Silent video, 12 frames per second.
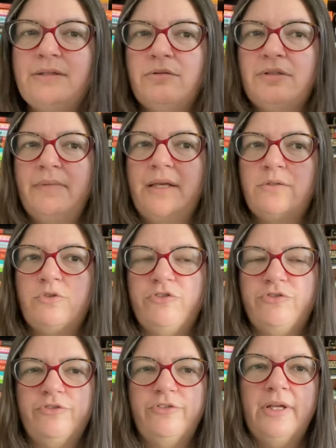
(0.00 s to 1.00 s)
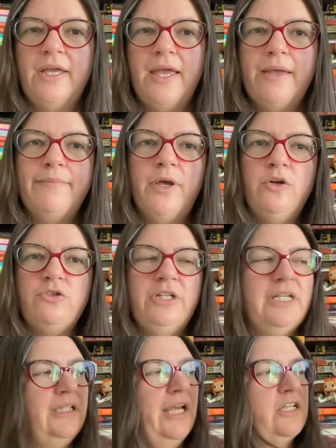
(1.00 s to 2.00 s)
was my sort of poetry
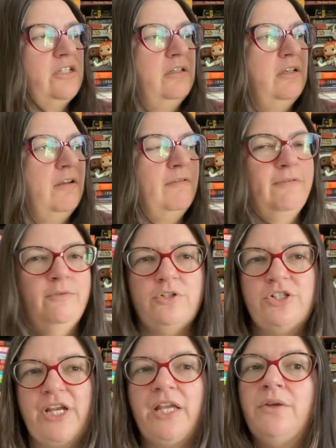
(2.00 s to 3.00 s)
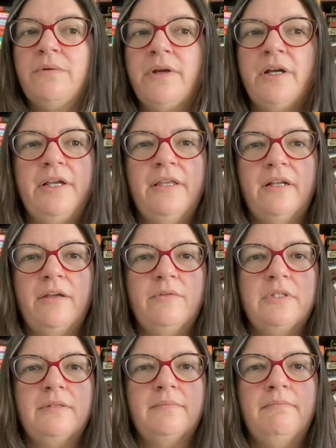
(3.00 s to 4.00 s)
collection for January that I
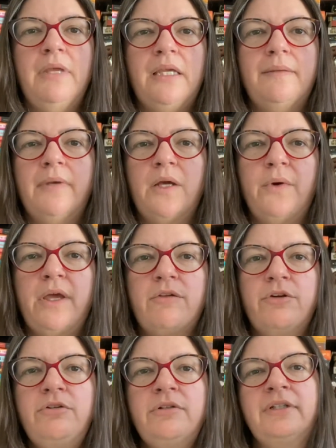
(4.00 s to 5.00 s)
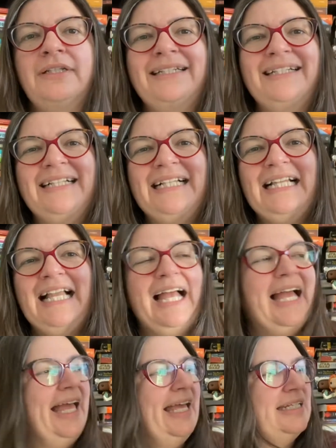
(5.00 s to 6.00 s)
was making my way through.
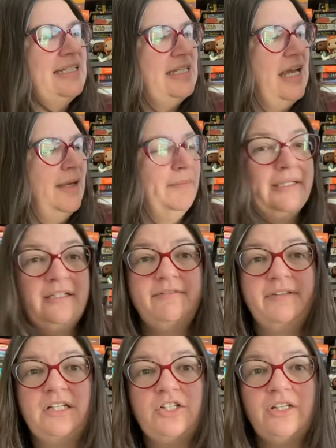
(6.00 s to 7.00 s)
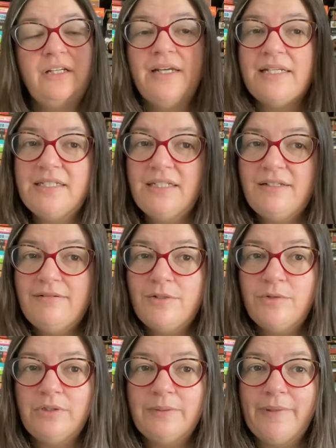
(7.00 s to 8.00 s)
And um, I did finish it. I did do a
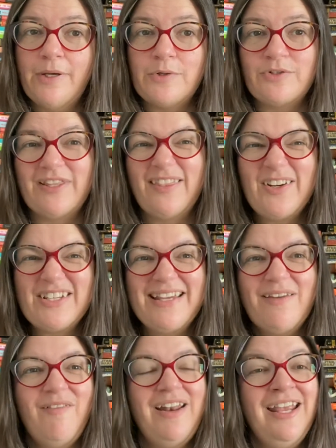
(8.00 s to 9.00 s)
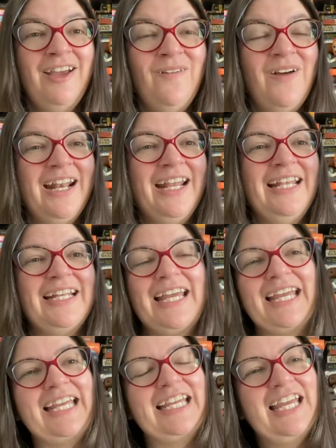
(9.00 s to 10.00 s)
little Poetry Thursday video on it.
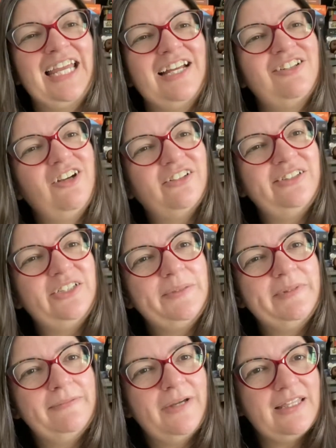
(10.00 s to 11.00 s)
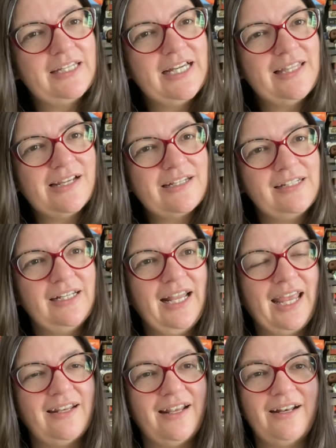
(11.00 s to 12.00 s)
I talked a little bit about the collection
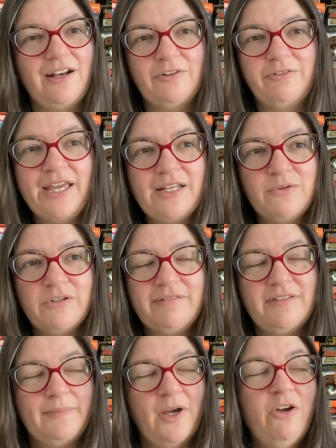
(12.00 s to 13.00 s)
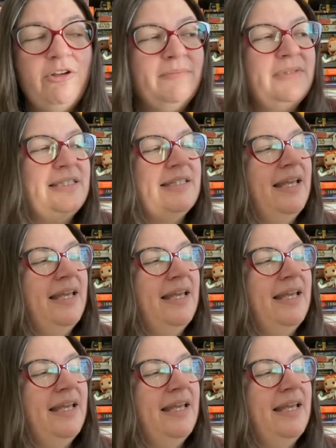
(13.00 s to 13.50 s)
and then I read one of the poems.